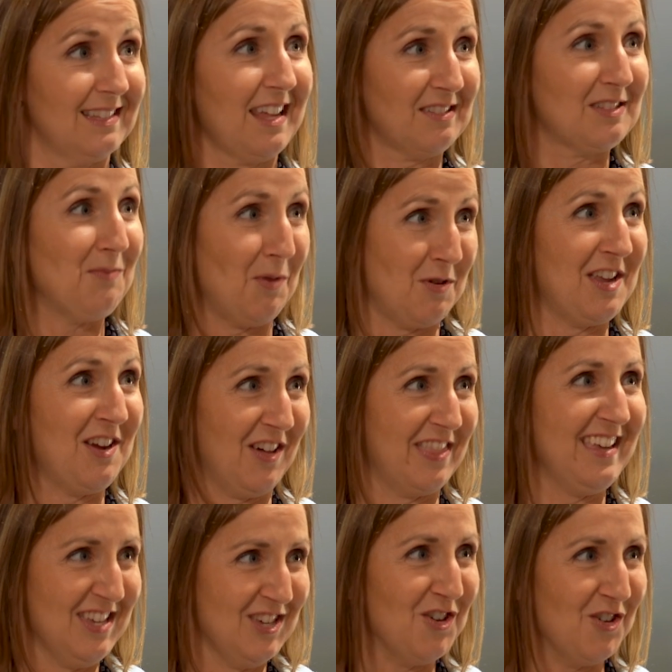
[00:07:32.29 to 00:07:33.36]
testimony
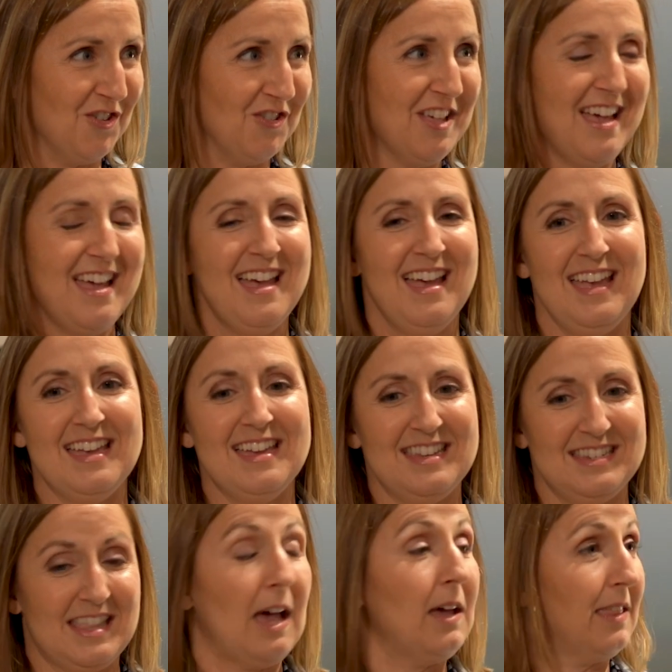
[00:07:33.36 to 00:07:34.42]
on the Hill,
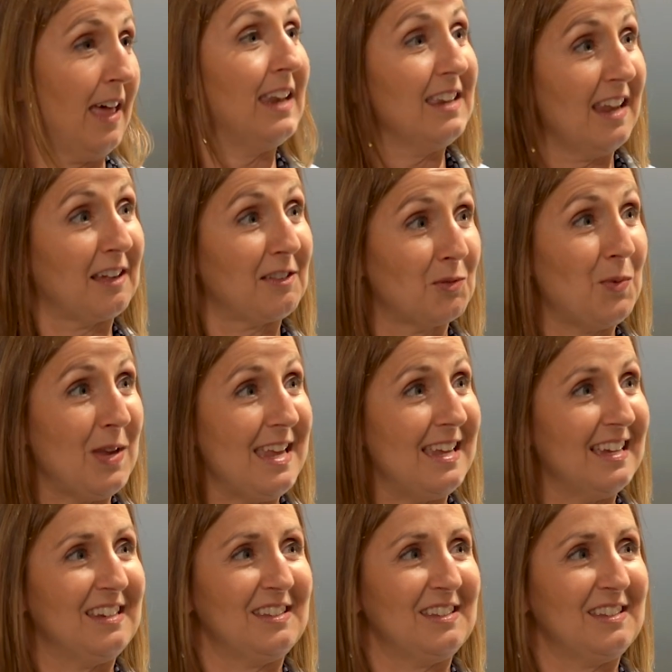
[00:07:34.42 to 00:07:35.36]
and that next week.